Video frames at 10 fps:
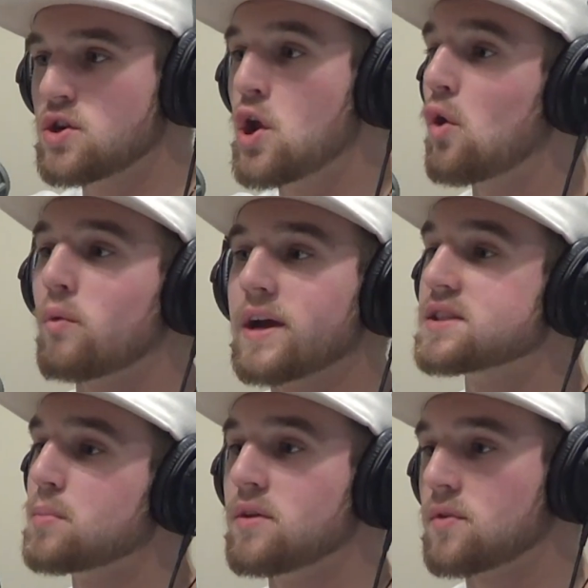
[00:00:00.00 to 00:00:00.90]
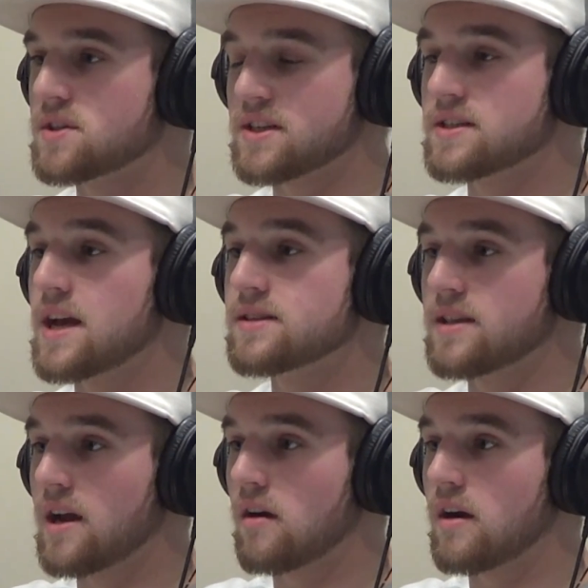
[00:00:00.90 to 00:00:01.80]
There's no recipe for
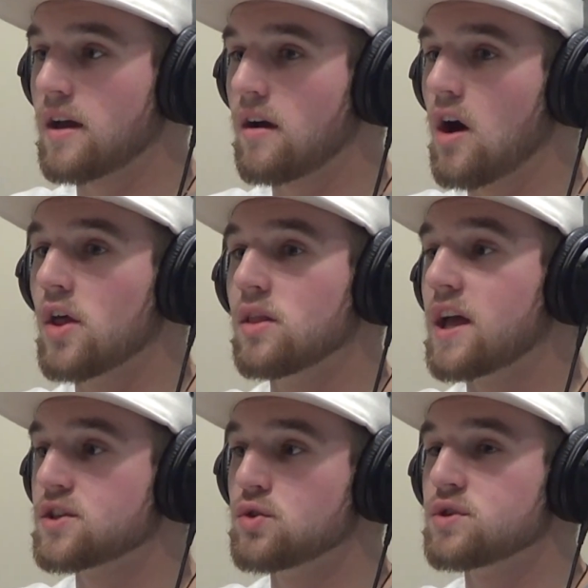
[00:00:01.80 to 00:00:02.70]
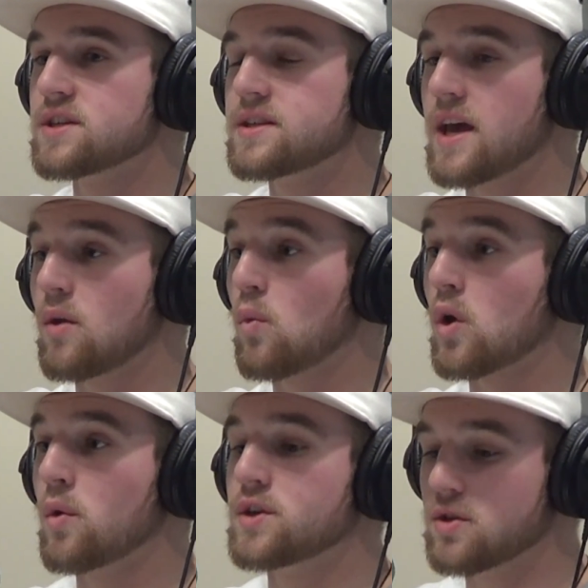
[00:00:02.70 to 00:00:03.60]
success there unless you
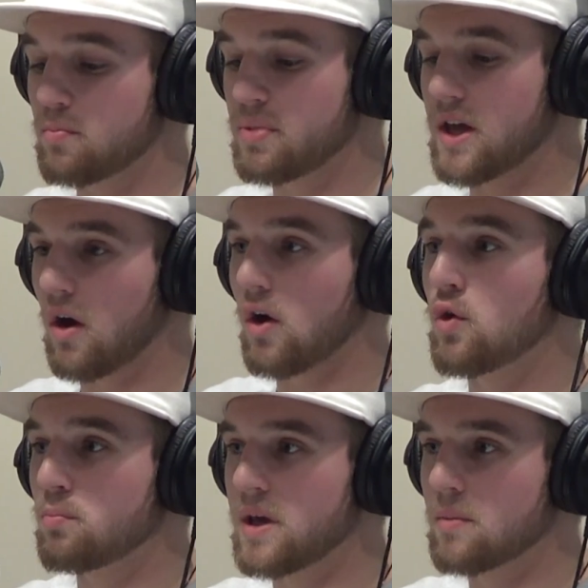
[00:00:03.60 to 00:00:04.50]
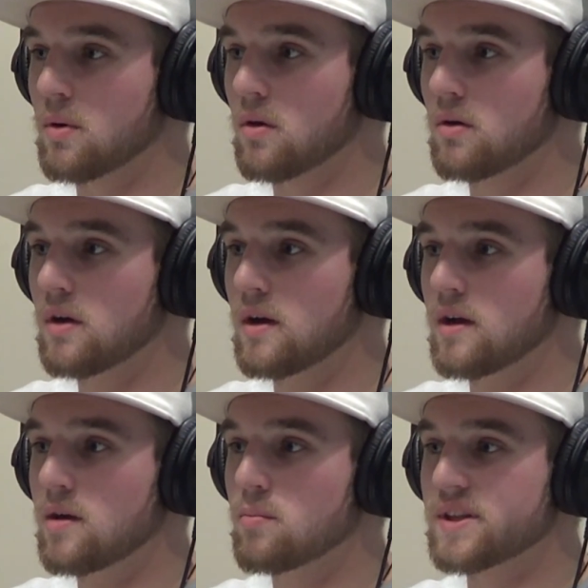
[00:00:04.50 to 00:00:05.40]
just say we're going to be our own
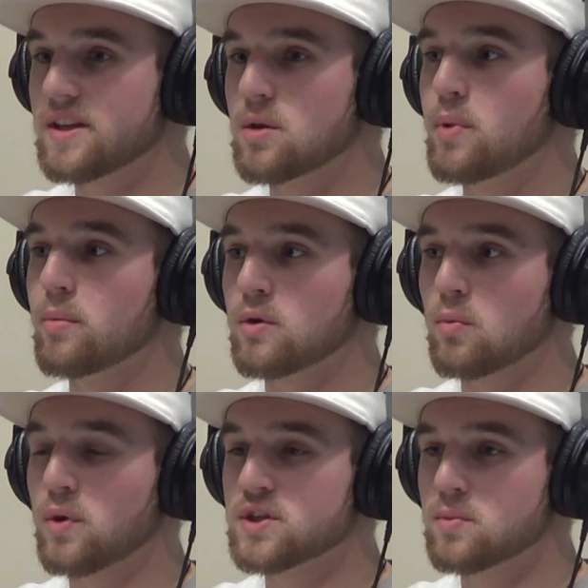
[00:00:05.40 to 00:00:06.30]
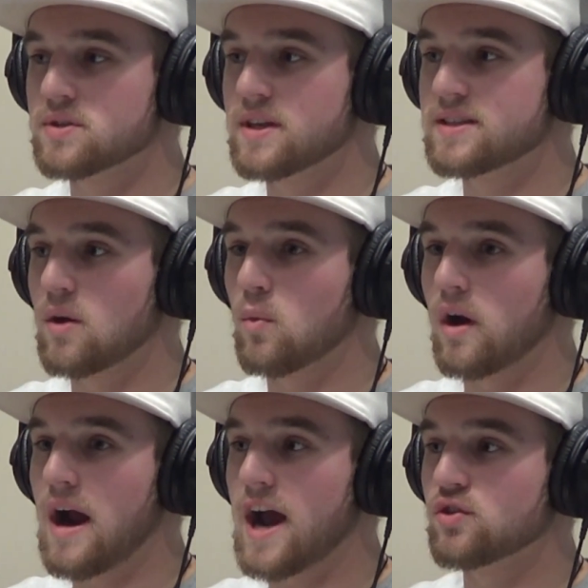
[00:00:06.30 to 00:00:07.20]
people. But then the biblical
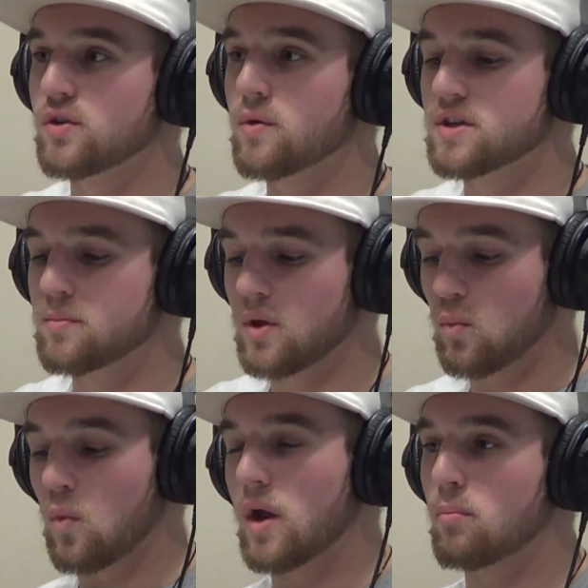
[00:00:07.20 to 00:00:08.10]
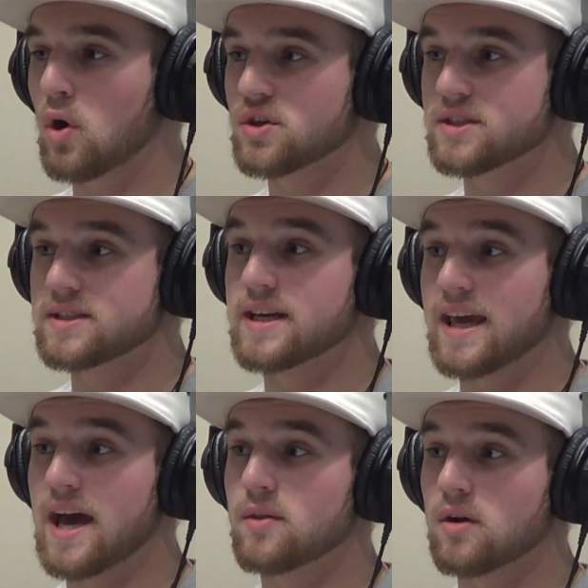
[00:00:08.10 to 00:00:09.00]
principle says that we're actually going to be one
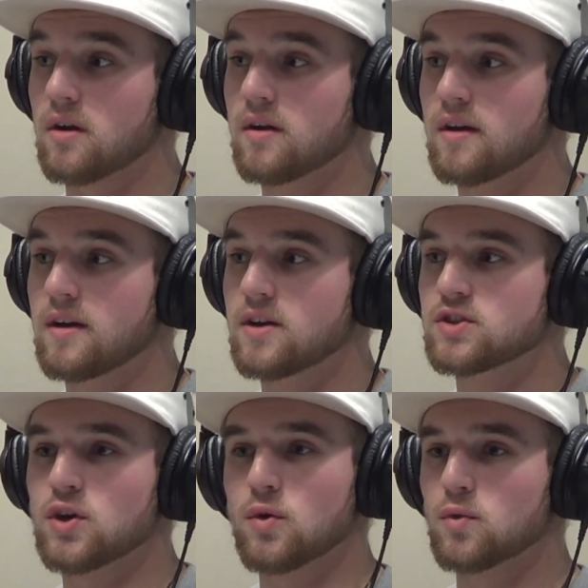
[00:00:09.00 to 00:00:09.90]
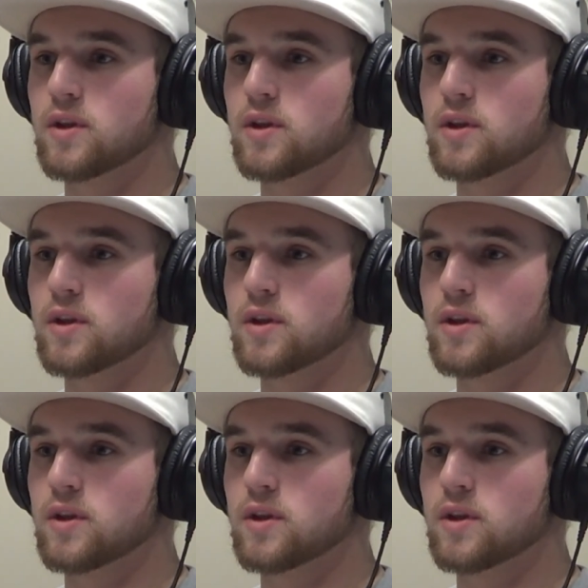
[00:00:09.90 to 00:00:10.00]
person together.